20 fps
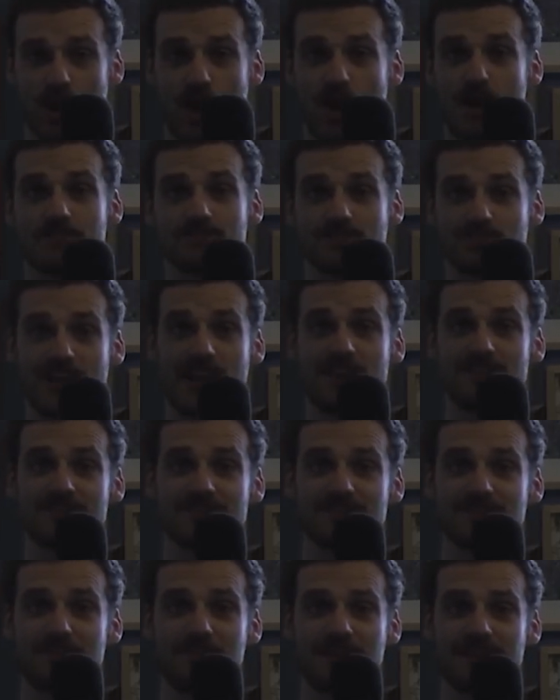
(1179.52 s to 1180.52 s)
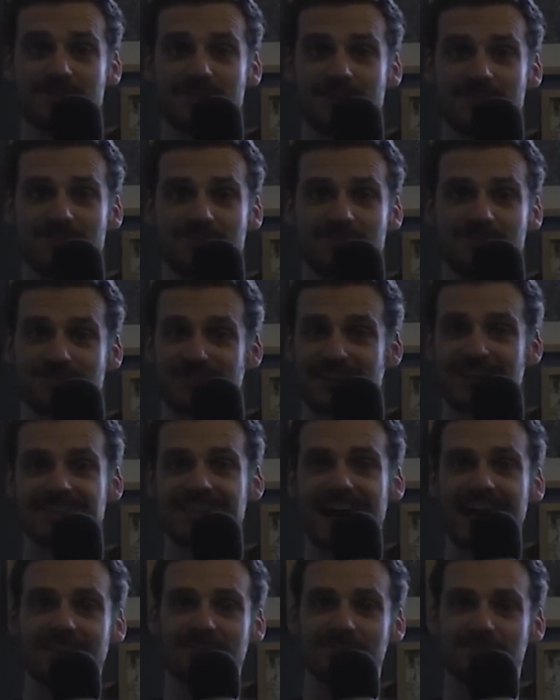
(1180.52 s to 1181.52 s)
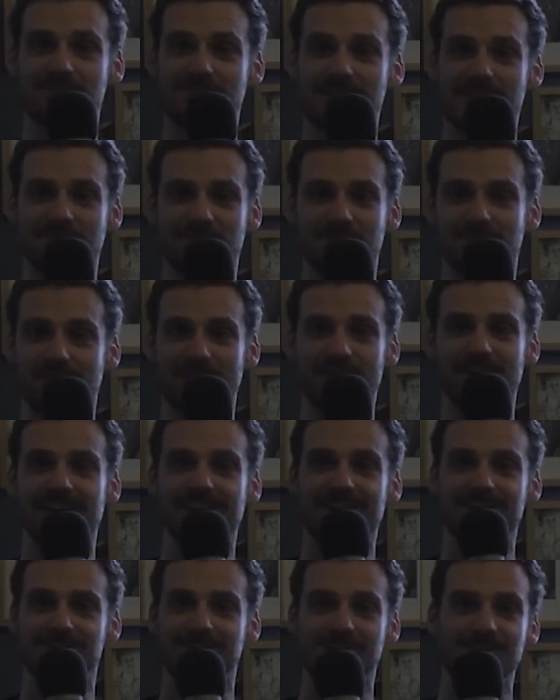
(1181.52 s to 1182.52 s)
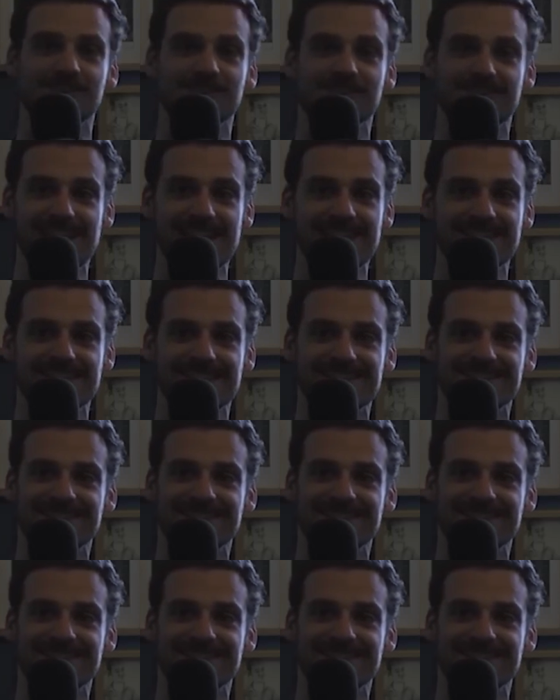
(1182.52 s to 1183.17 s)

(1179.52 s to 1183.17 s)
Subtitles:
Send us a message. Send Alex a message on IHE stating.